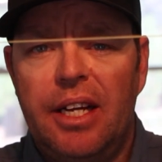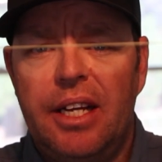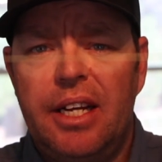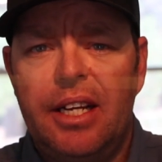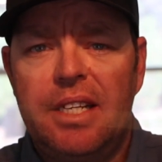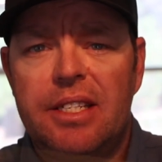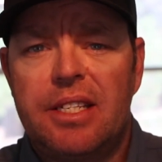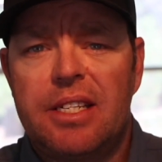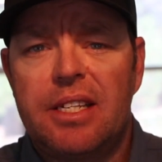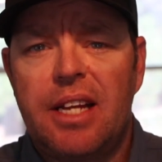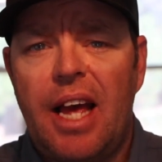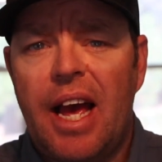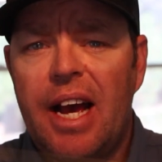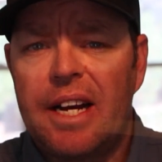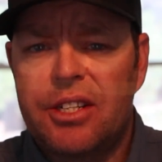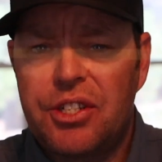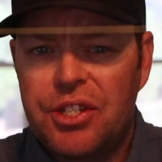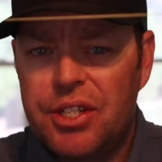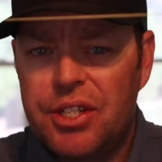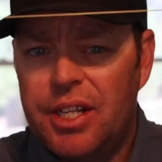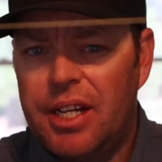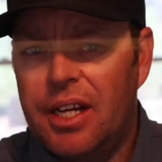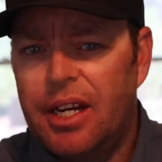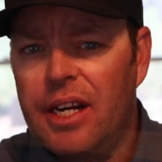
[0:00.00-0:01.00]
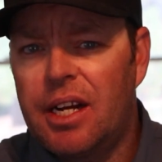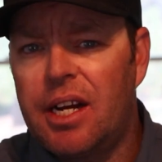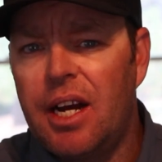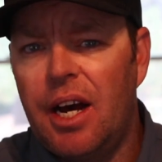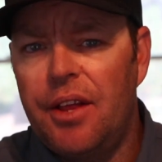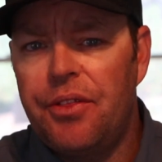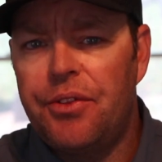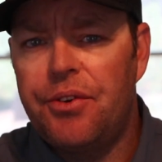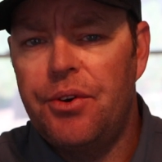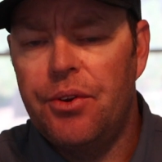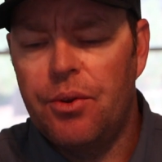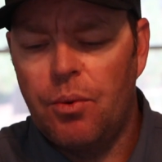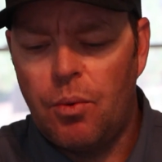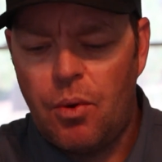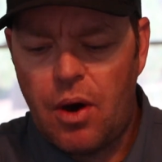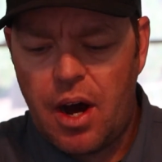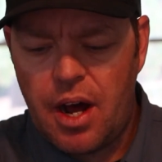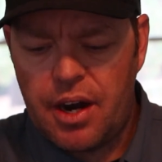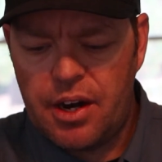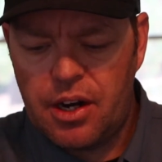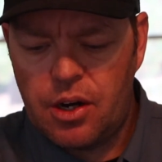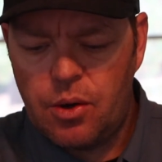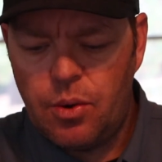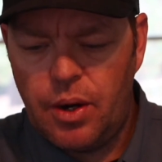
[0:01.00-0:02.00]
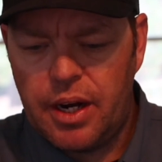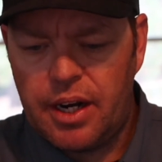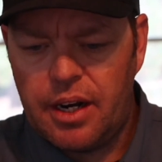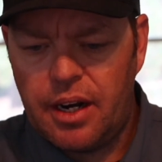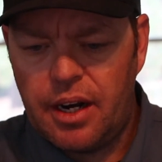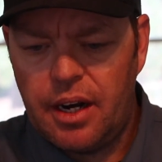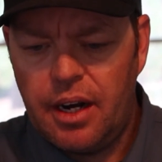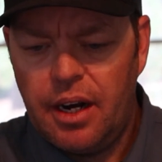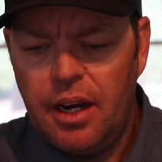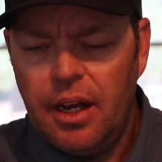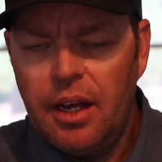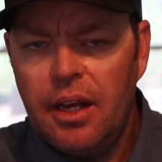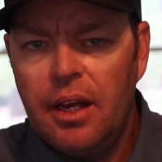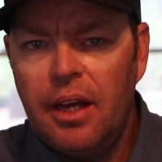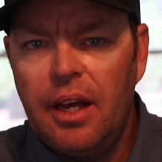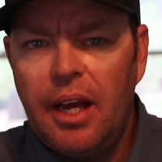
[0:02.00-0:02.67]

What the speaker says: it is actually going to cut through the water quicker